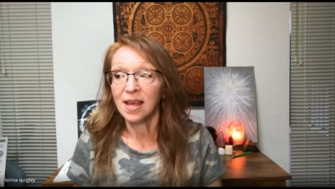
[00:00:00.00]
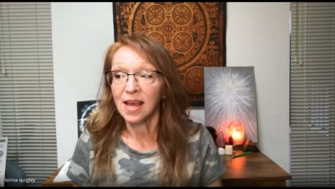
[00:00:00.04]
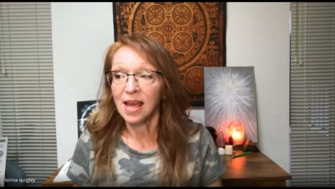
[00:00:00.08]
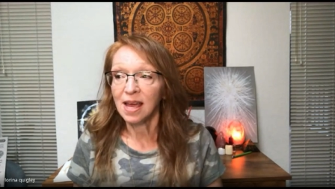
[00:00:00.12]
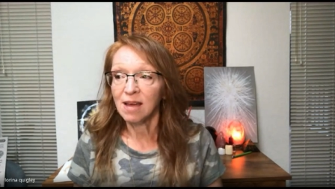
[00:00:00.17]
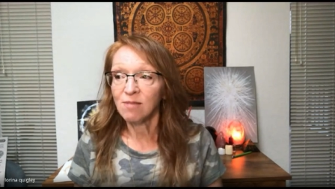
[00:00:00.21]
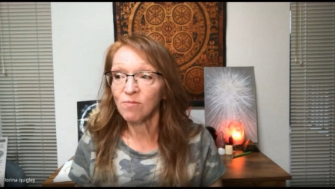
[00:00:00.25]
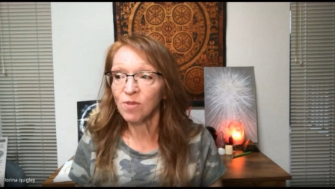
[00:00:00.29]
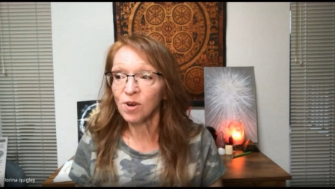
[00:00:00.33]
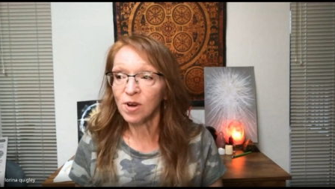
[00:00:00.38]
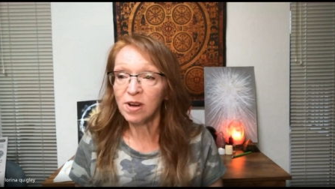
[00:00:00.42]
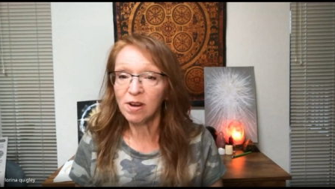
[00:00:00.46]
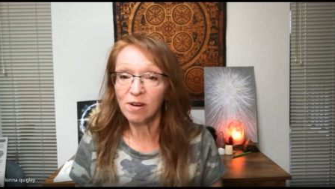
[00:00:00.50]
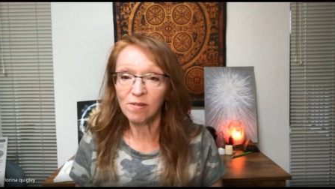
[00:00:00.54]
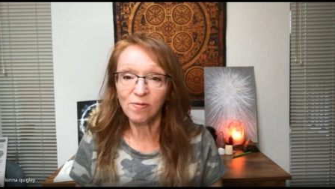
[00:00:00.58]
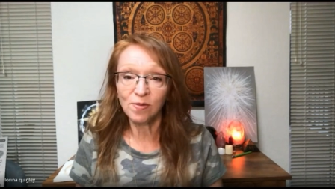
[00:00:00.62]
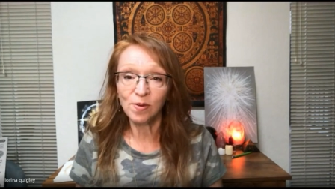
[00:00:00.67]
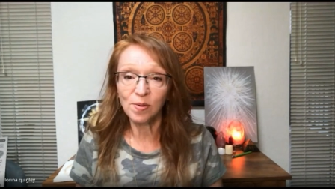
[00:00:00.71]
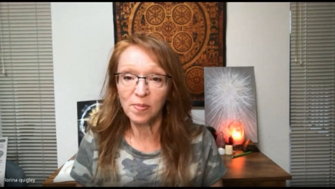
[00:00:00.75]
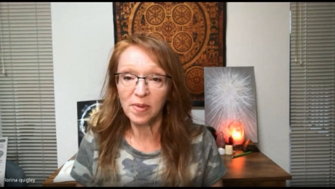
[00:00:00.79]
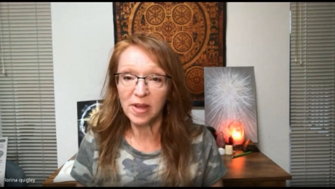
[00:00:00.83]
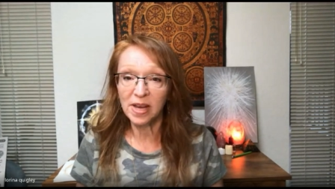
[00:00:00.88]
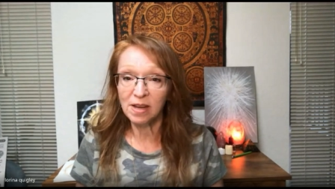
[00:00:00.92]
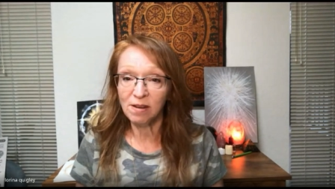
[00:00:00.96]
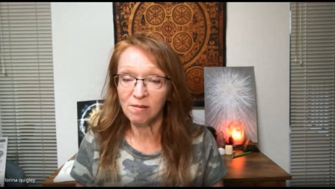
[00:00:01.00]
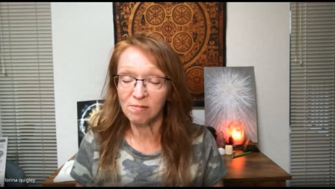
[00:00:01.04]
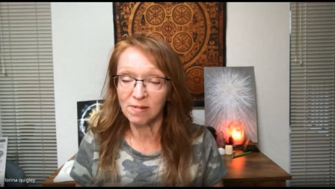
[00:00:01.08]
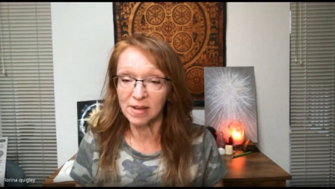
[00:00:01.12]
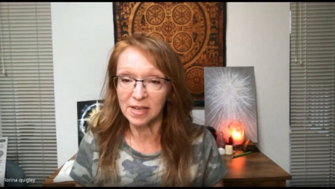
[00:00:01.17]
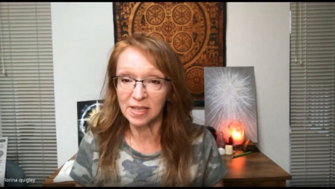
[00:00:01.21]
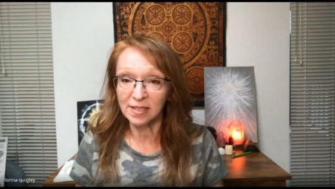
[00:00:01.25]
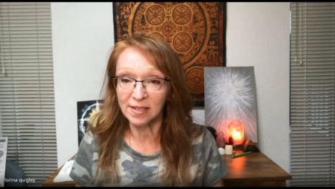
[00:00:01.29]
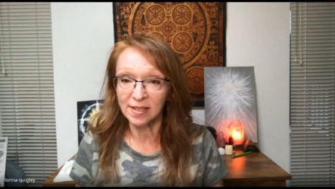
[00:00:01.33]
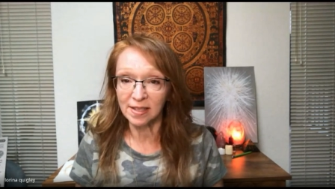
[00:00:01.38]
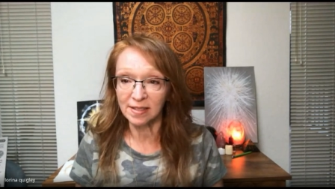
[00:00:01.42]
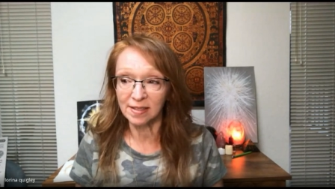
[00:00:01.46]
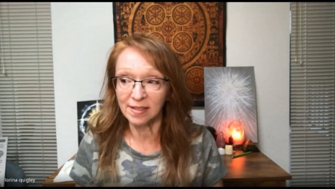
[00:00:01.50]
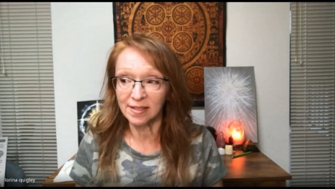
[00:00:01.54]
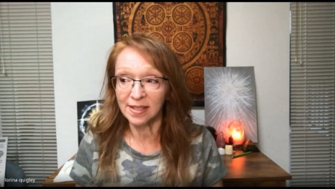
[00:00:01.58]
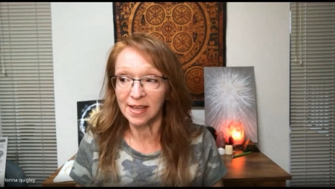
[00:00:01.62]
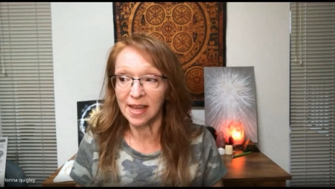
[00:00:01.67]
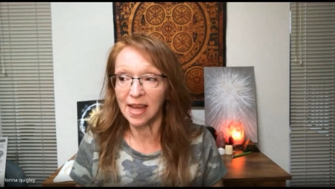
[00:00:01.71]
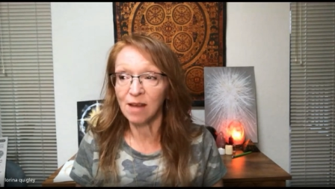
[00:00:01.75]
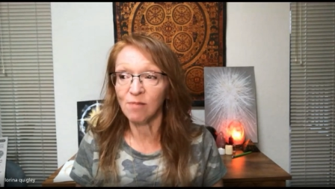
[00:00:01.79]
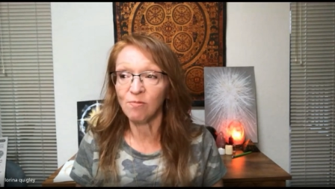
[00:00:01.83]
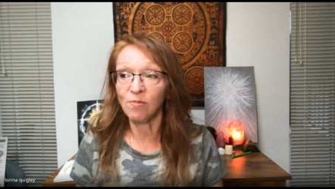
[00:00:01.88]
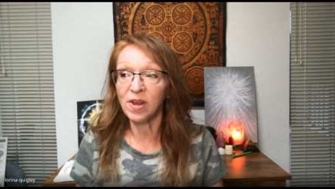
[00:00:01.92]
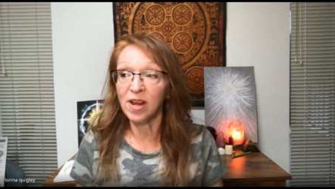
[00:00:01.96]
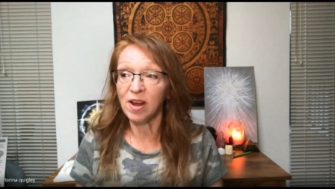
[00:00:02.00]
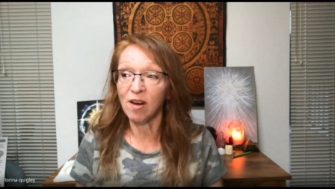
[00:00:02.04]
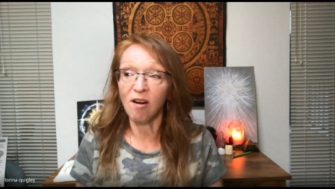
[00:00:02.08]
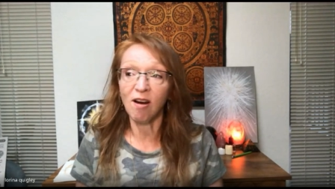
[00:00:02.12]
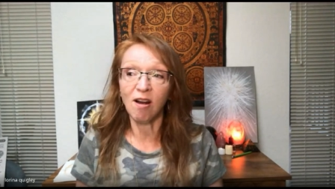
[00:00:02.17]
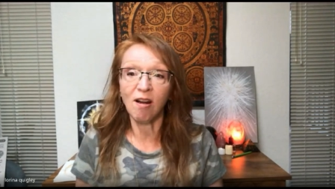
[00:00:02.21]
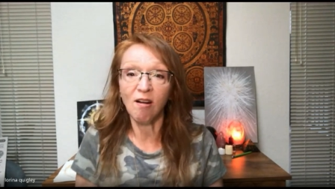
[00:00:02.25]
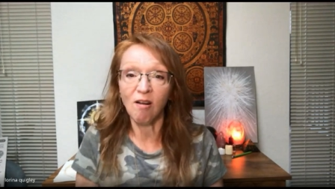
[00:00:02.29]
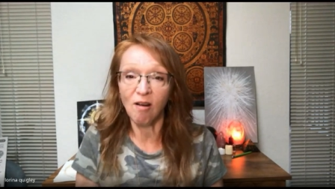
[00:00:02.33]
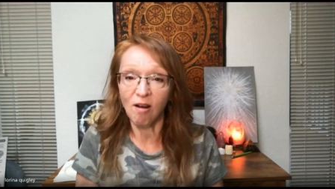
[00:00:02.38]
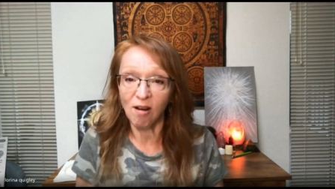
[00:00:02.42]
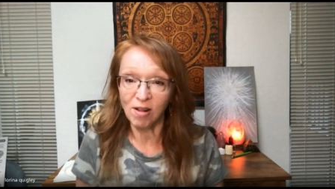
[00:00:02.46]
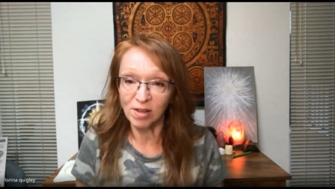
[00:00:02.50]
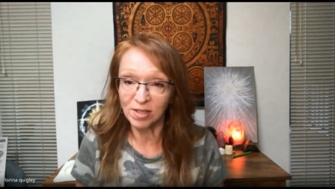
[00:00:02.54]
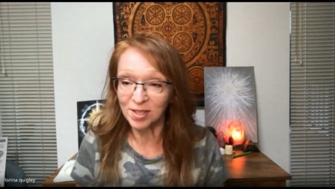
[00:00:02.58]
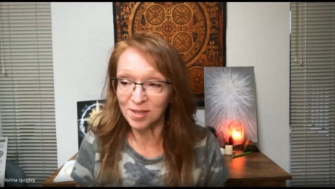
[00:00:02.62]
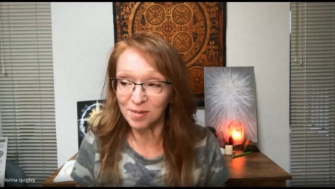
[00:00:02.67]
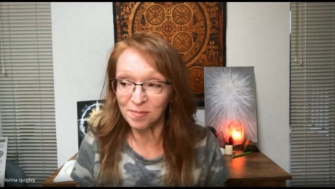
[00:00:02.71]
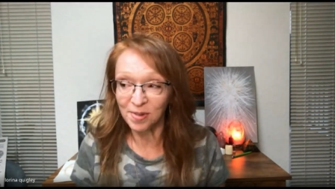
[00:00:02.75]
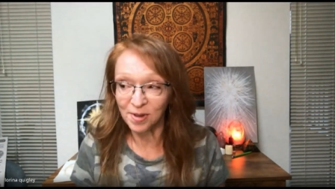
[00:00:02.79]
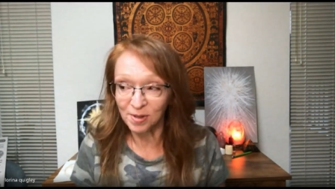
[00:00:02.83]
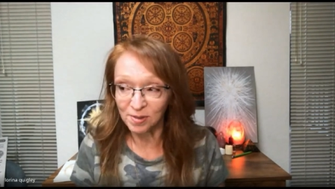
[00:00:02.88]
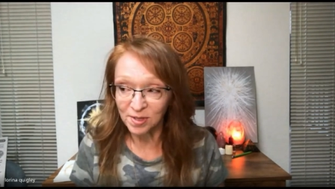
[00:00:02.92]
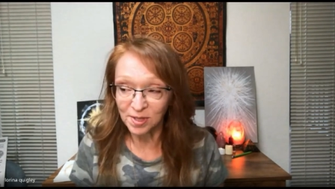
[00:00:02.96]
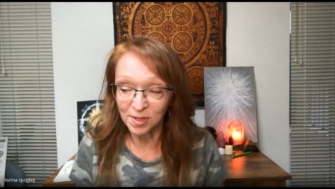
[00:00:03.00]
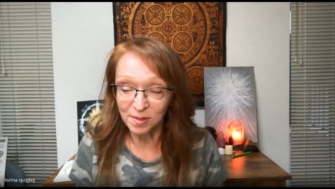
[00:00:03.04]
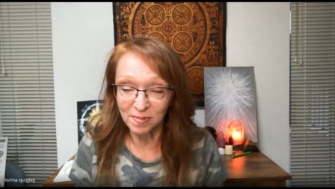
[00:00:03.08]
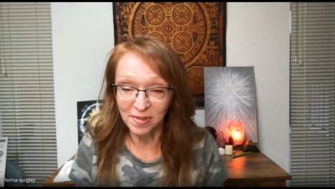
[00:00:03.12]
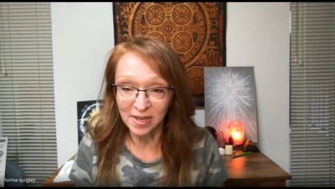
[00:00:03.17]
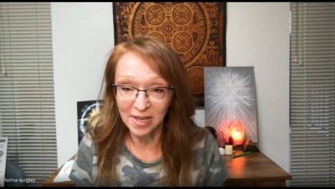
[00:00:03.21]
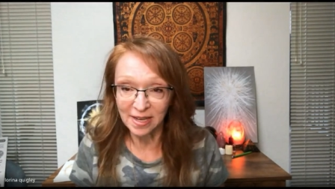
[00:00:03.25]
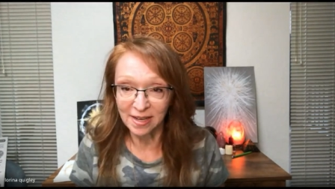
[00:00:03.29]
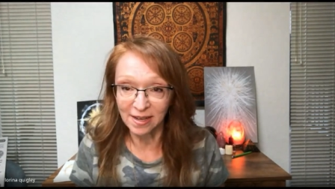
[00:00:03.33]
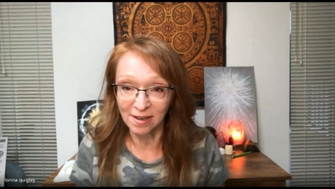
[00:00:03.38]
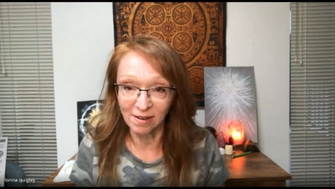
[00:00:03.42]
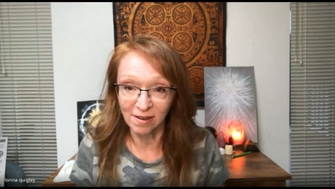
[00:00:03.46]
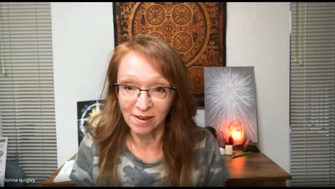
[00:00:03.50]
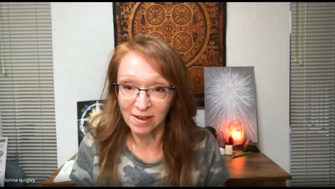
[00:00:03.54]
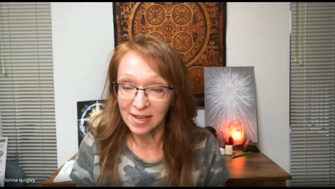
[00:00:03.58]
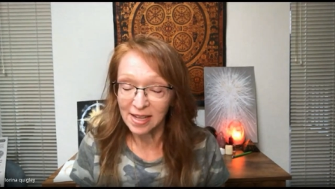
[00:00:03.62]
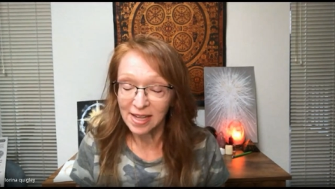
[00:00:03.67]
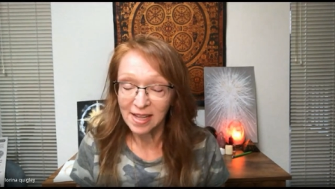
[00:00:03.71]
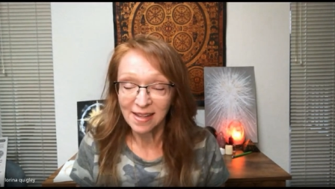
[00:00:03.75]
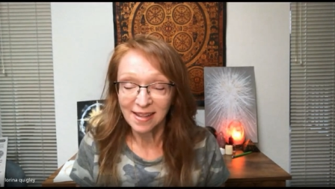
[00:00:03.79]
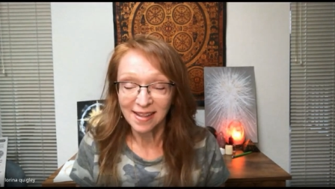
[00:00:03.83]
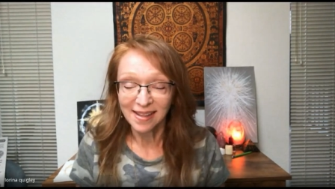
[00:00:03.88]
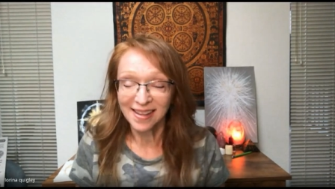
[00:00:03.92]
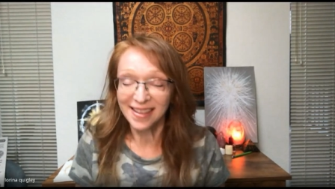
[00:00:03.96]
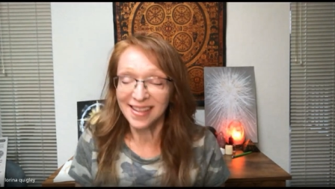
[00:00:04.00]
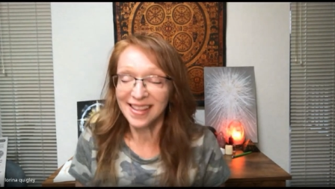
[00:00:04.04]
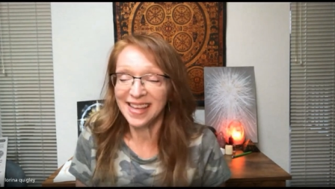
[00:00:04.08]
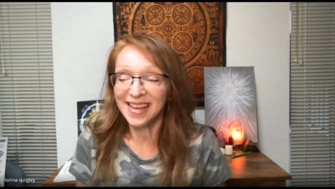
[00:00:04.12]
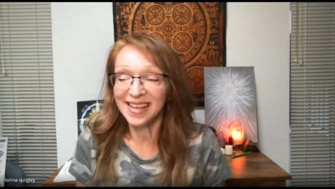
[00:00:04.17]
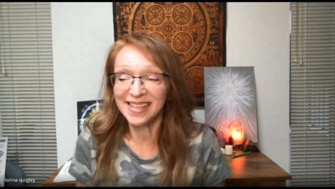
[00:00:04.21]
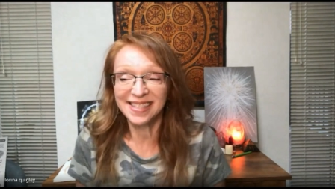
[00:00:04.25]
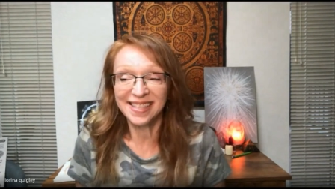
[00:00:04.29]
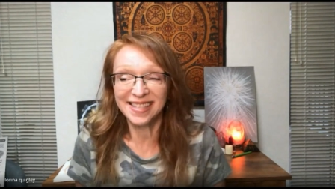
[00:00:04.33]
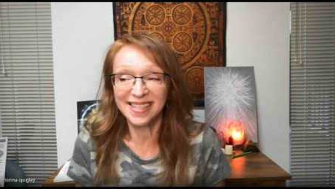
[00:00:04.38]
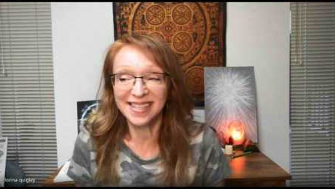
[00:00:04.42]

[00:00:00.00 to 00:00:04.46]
and we're here for many reasons, and we are all supposed to be here. That is